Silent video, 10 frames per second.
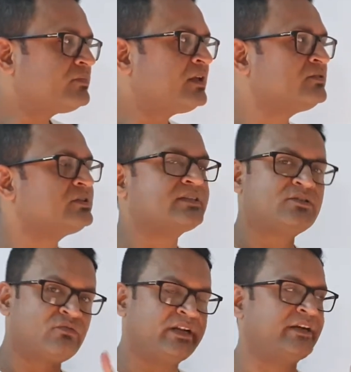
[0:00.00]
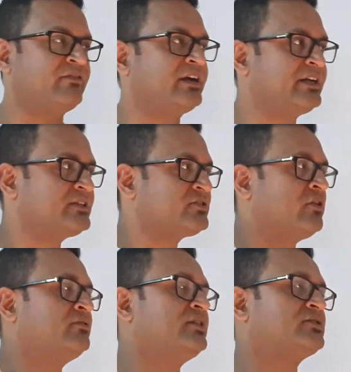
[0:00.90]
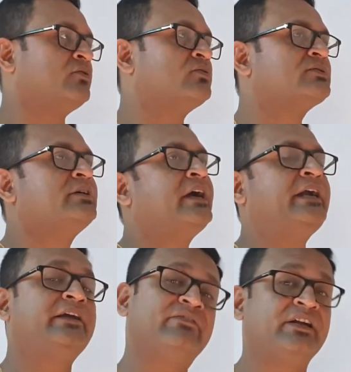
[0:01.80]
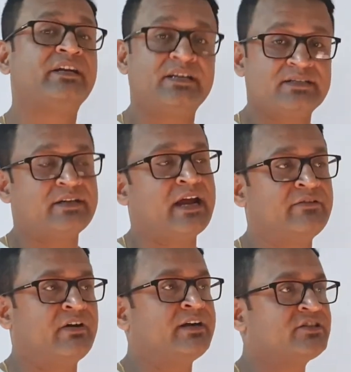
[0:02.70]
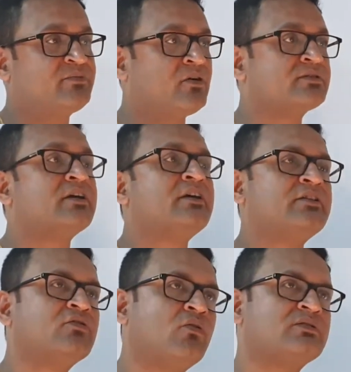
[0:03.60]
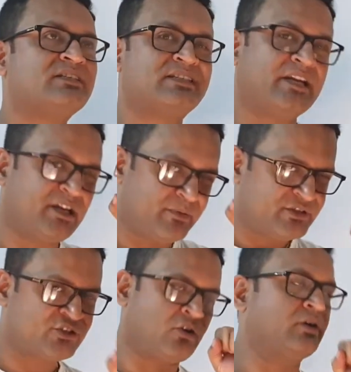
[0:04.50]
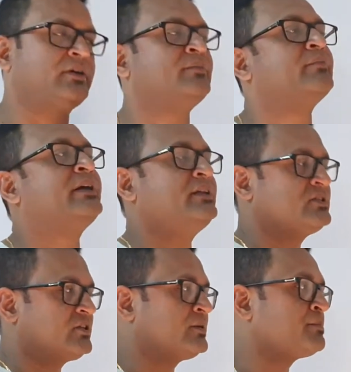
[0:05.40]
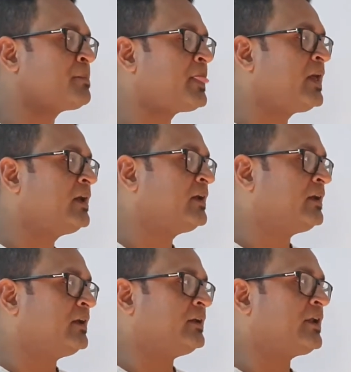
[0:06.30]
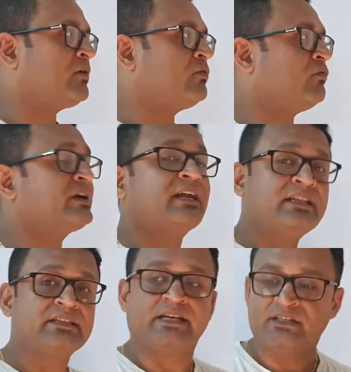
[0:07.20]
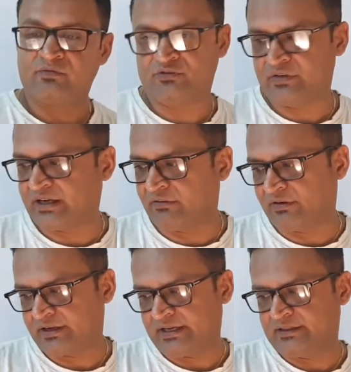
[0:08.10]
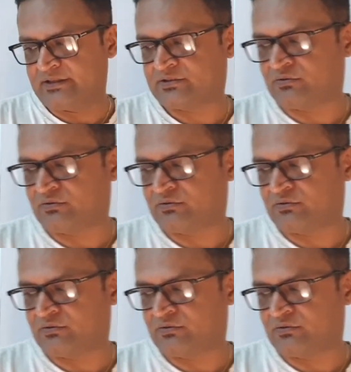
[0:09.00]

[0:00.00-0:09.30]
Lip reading: So this is one advantage of this course, and definitely it's an advantage because the course is a little bit short by nature. Now, what are the things which we cover in this